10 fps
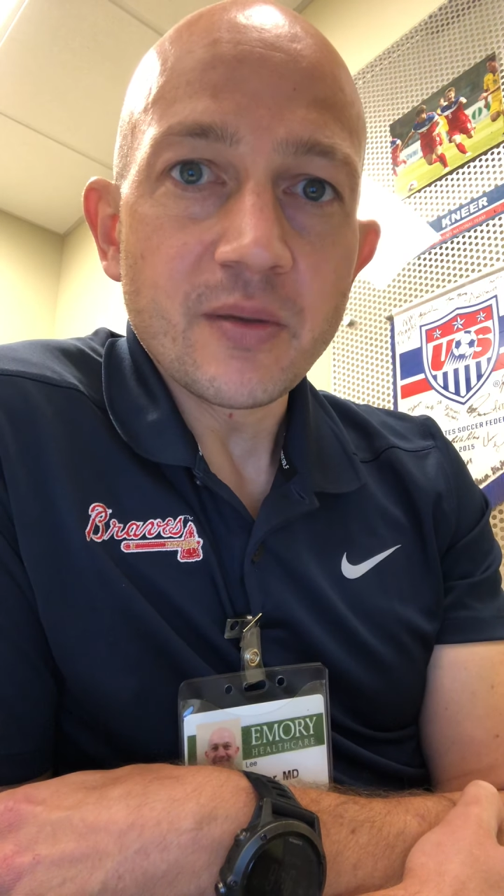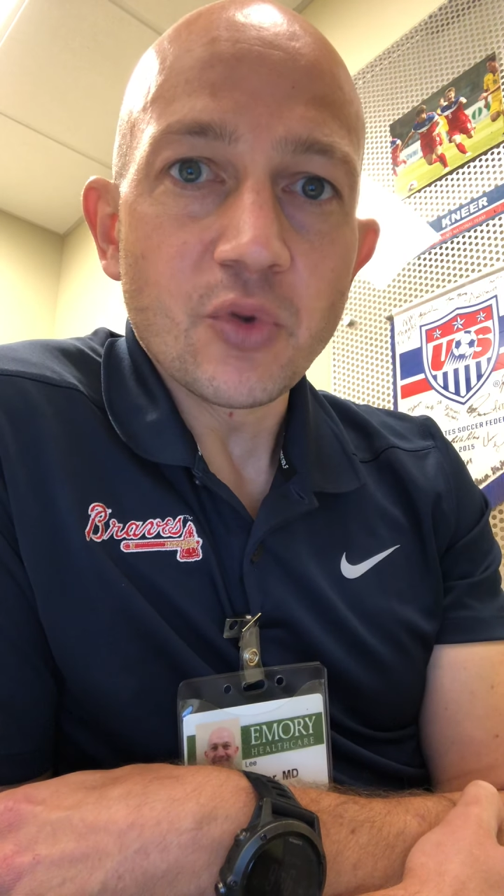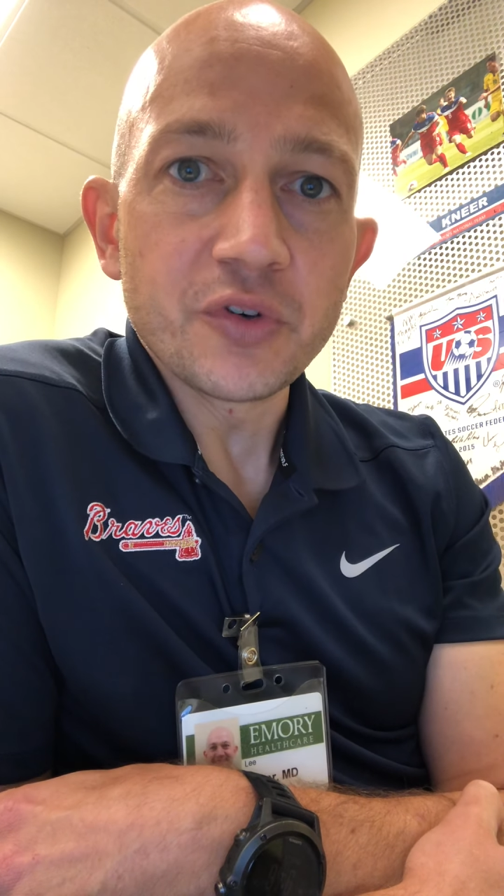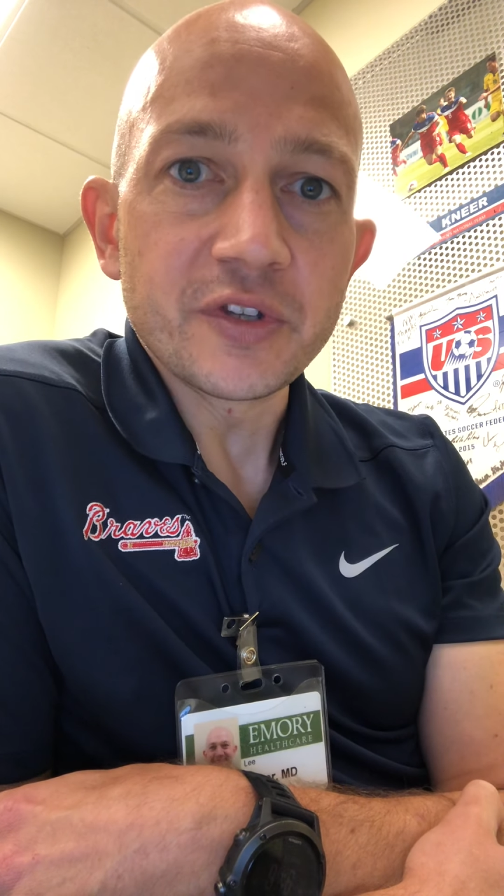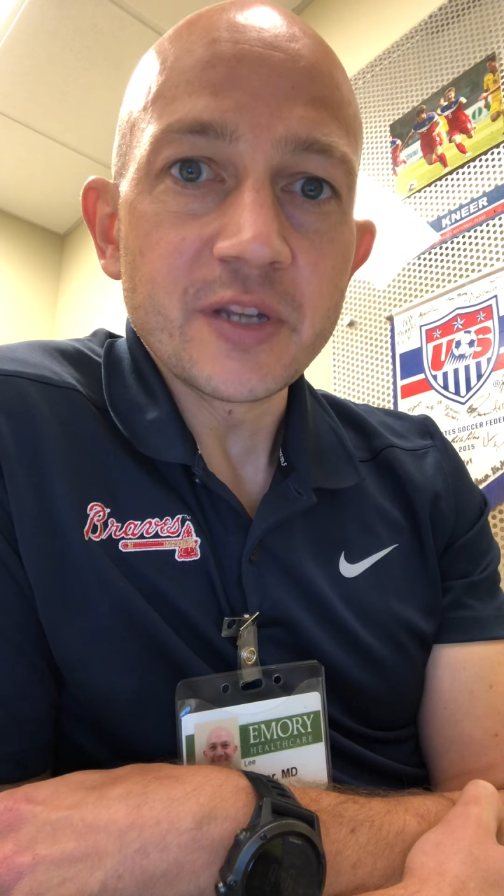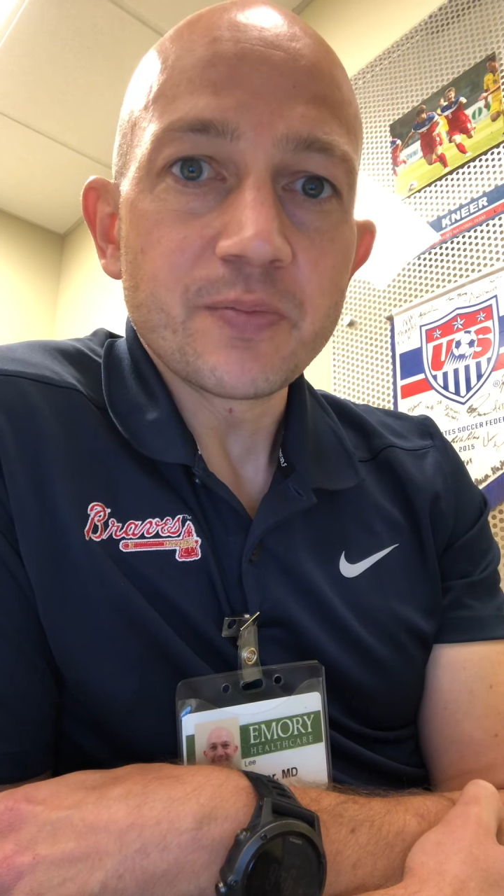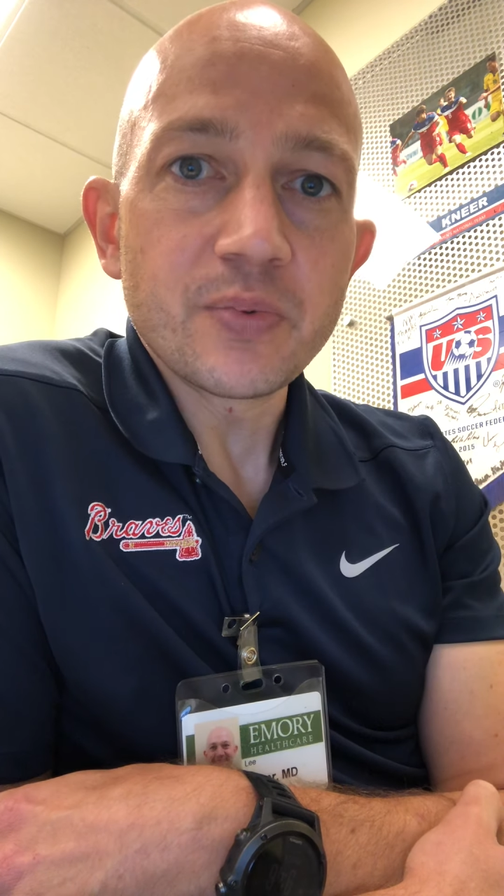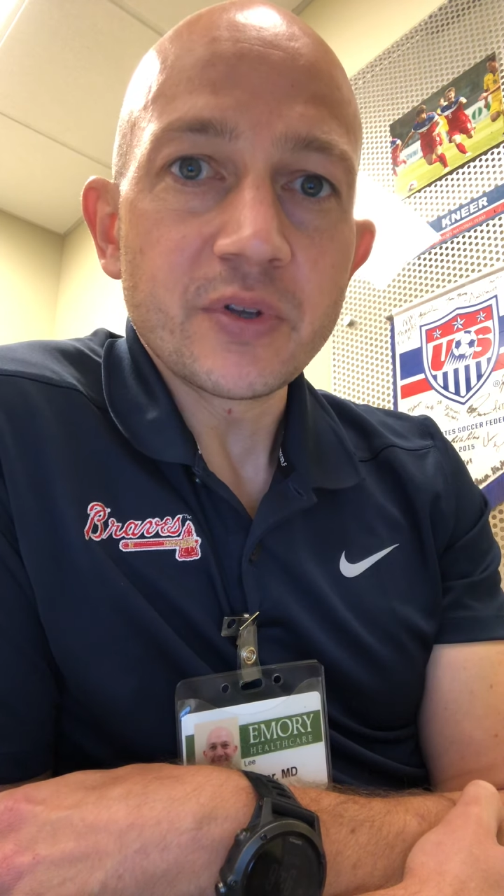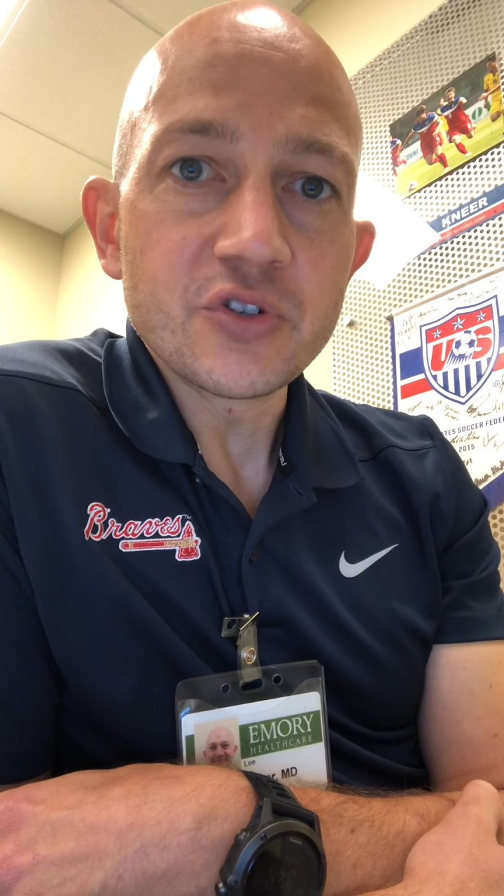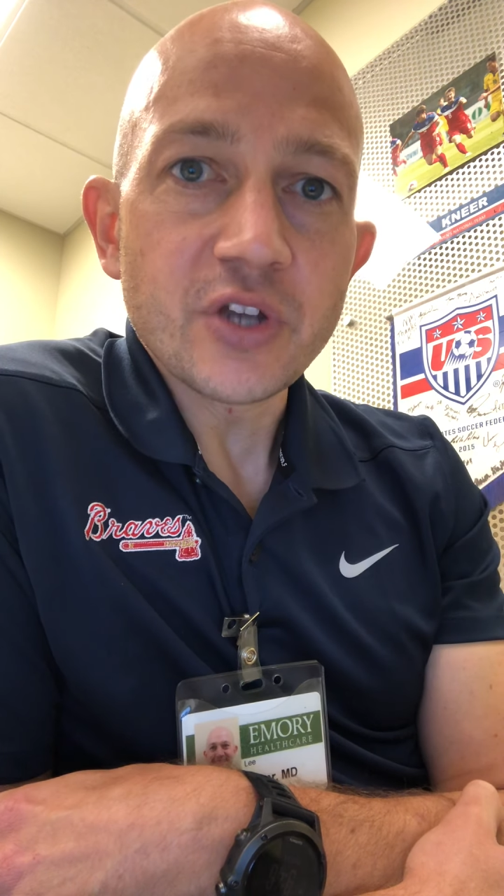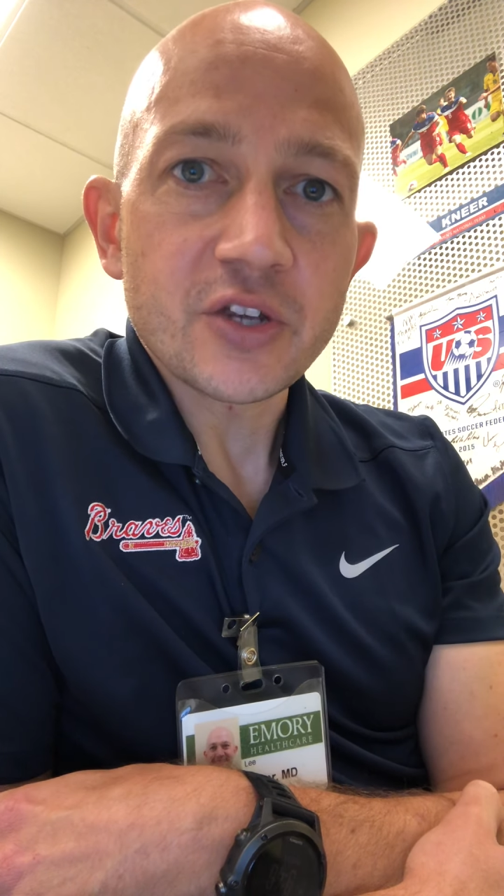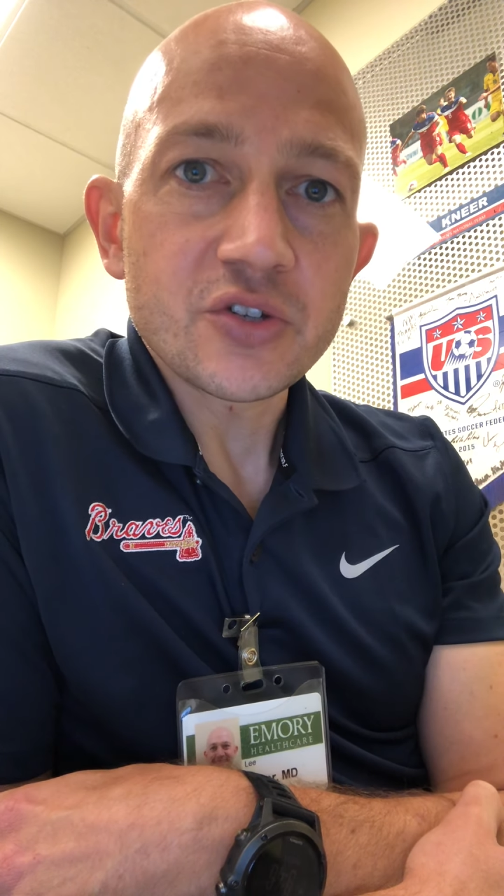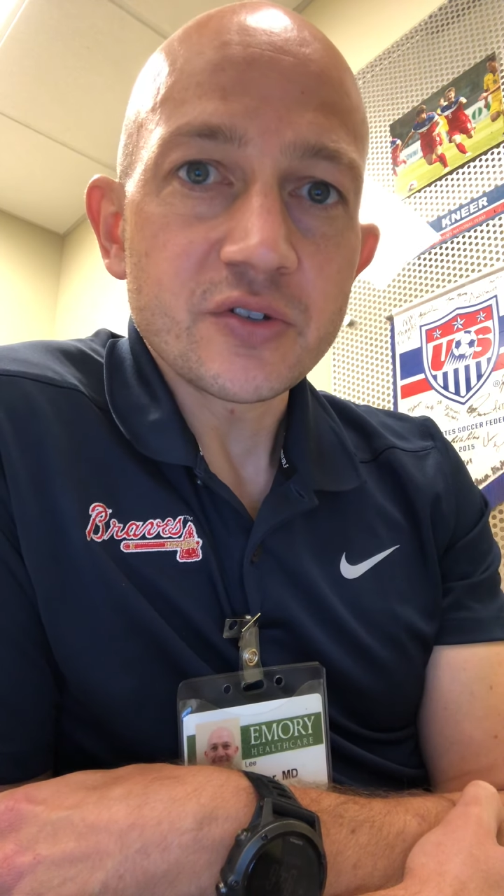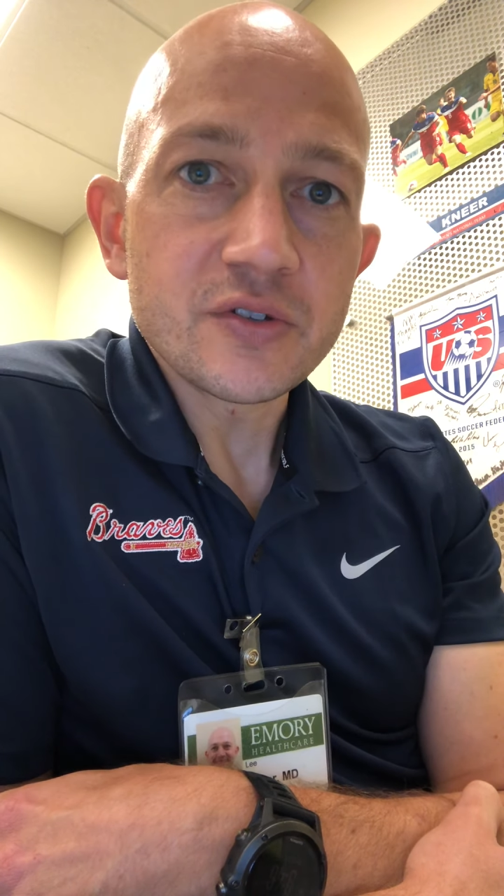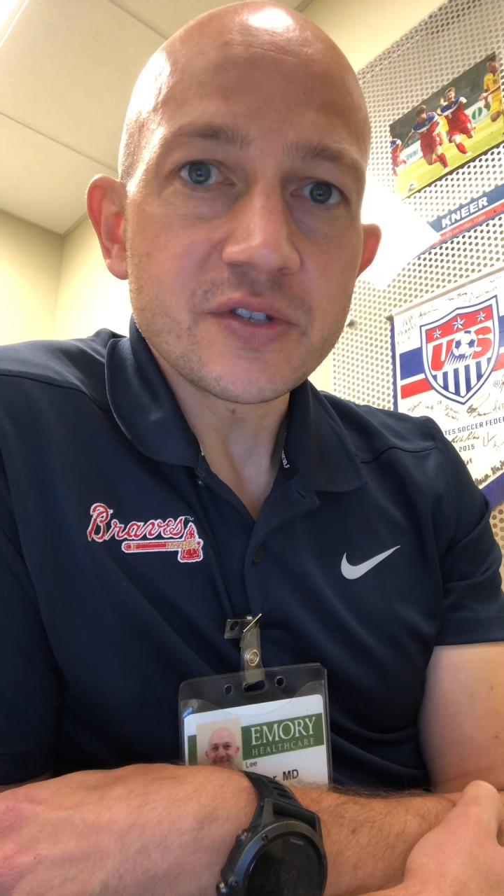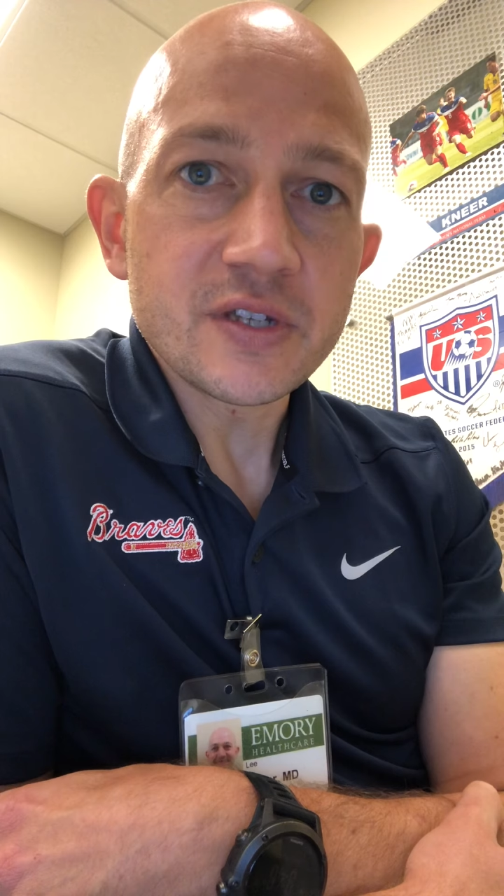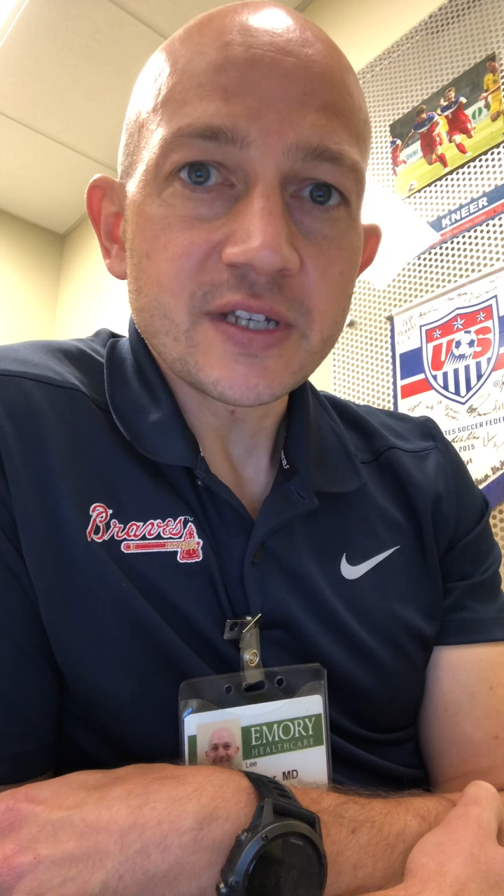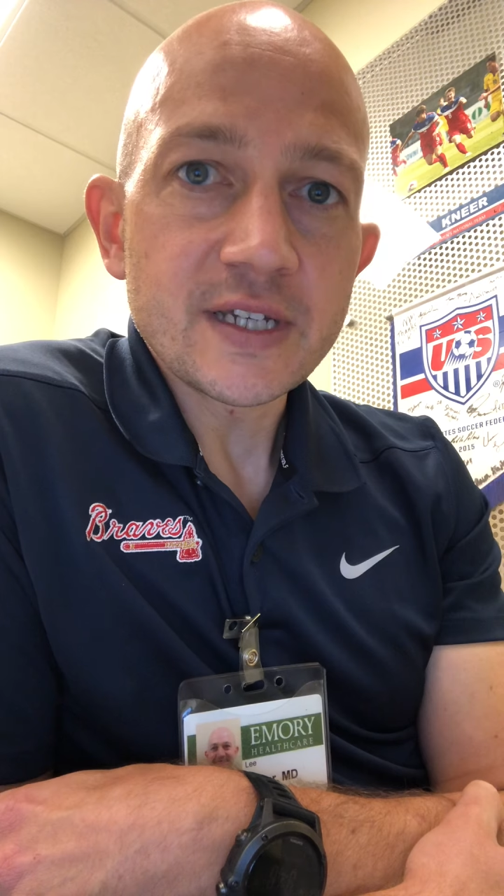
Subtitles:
more deep injections,